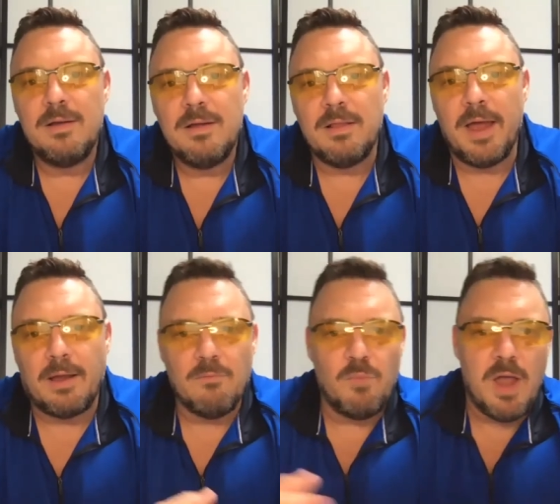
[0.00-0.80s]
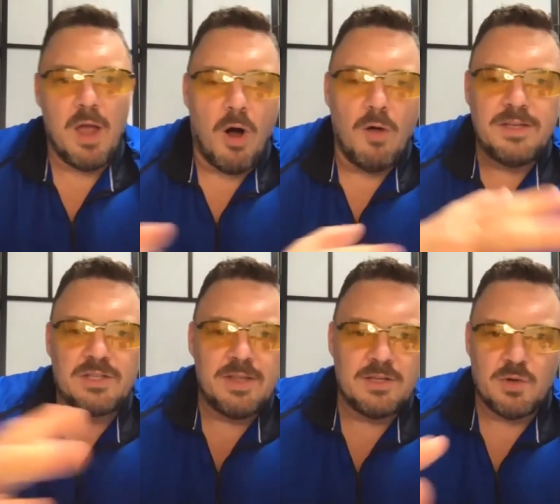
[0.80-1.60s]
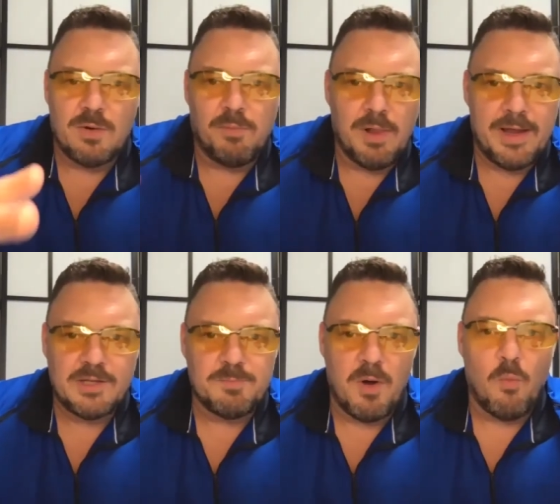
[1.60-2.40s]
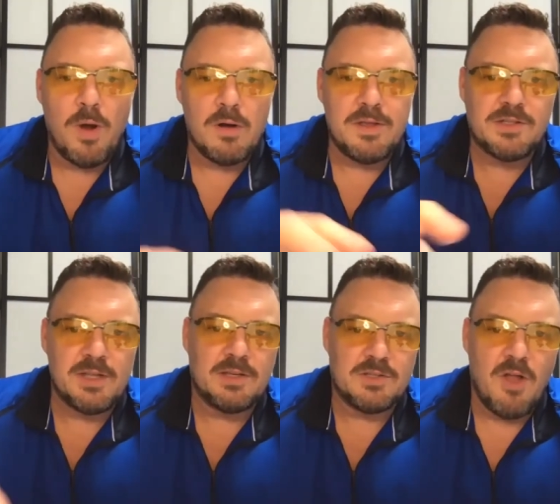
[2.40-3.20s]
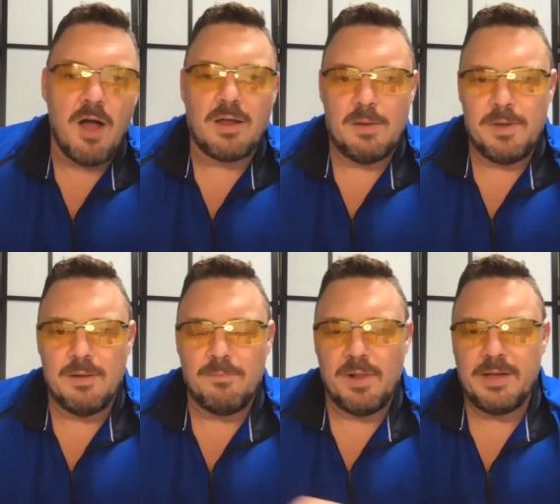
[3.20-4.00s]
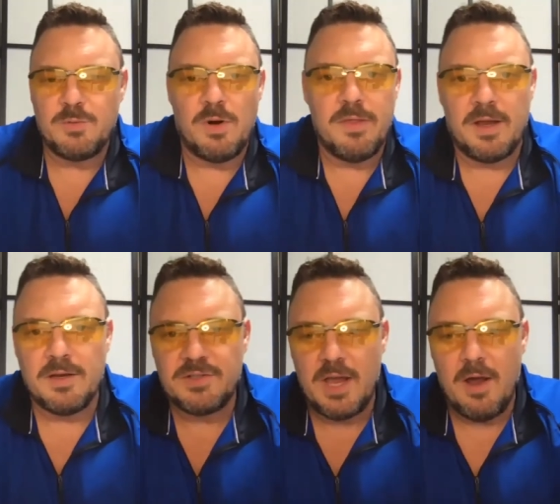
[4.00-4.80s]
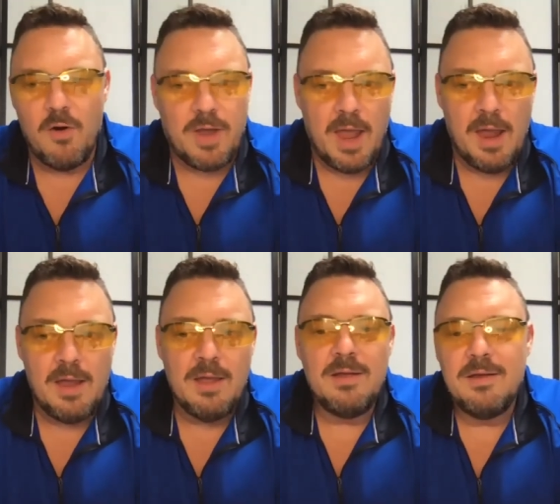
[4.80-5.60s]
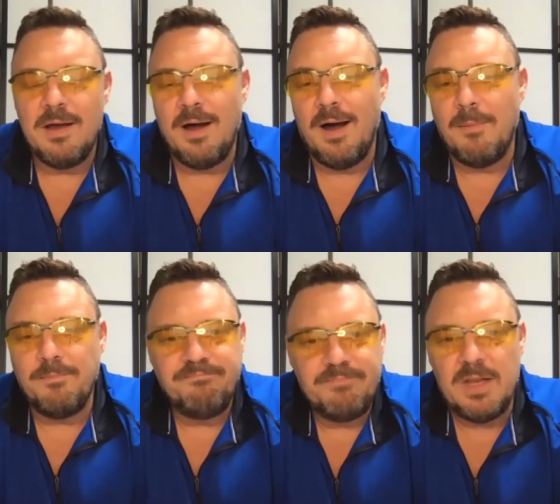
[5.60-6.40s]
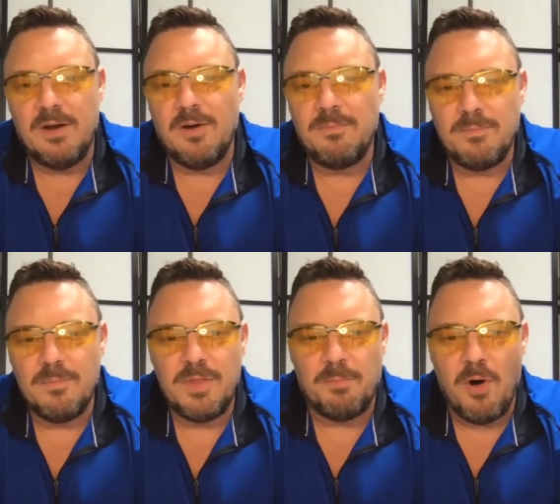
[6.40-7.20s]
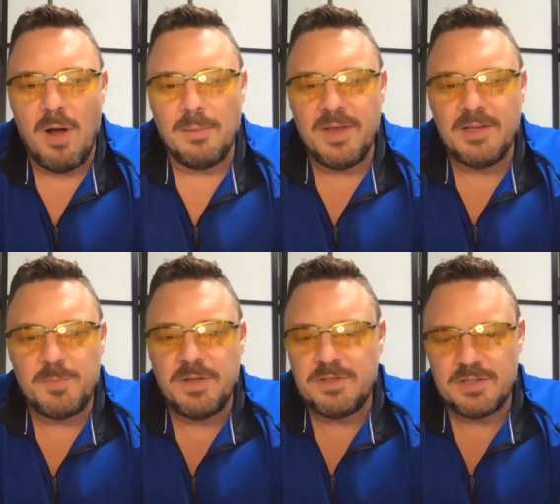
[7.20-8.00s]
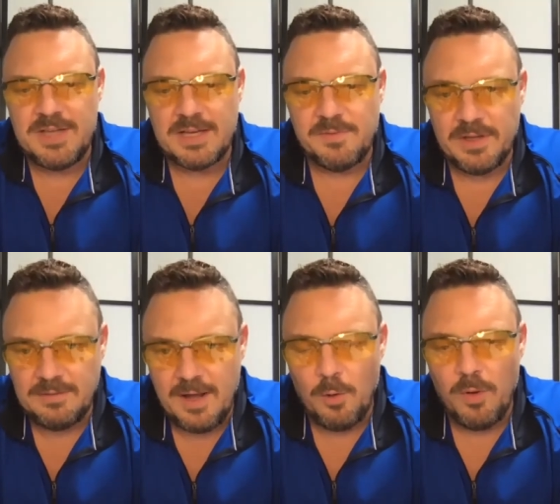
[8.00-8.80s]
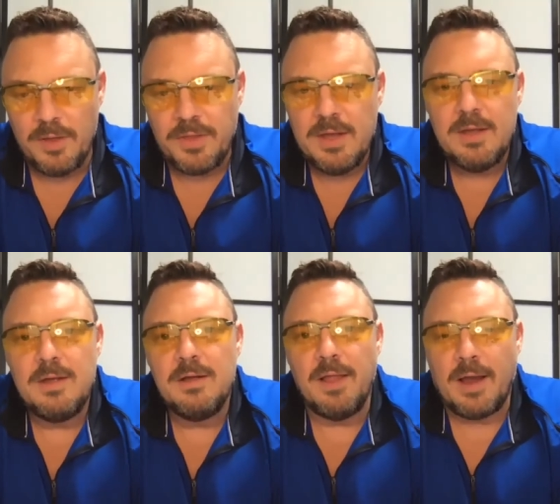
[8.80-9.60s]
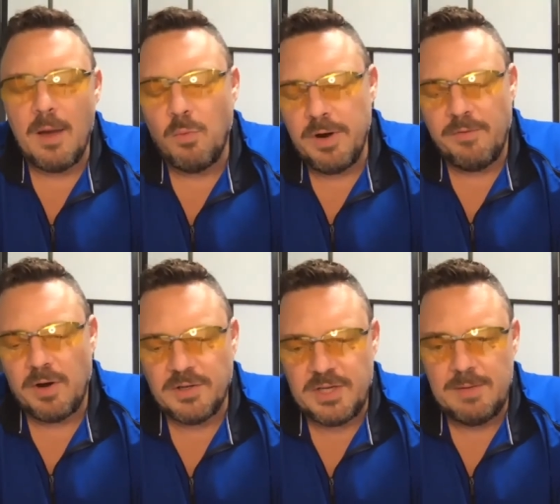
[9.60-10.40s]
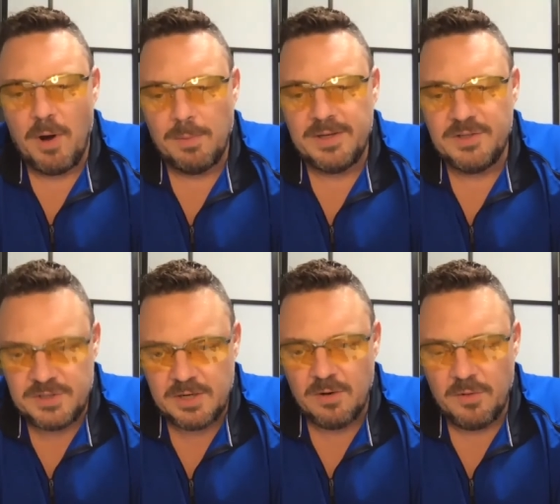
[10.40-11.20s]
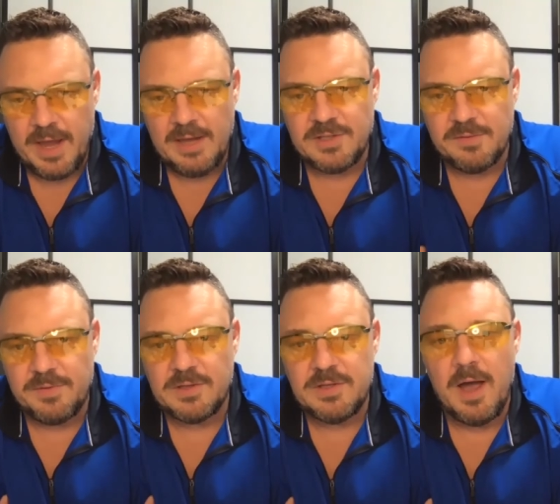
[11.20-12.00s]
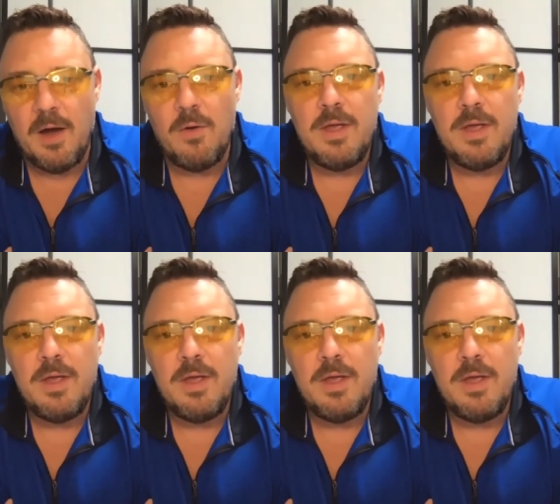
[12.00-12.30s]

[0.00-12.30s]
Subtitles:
Like all these things are in place, but when are these things not going to be in place? When are they going to say, okay, uh, the problem has been successfully dealt with? Like we're never going to see probably 0 cases of this now.